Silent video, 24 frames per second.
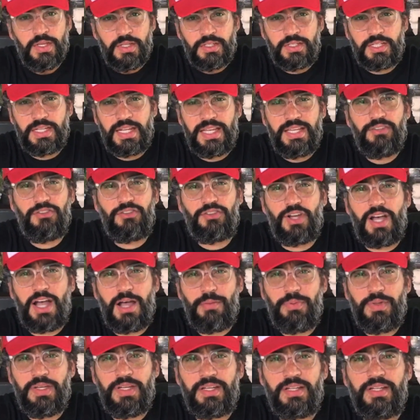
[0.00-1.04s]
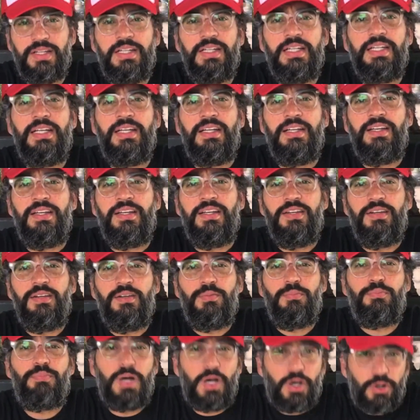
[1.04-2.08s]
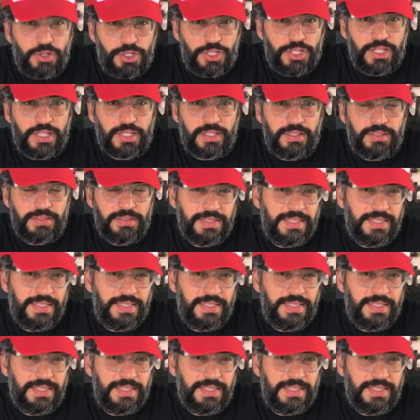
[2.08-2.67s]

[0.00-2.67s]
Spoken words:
Today's topic, poaching.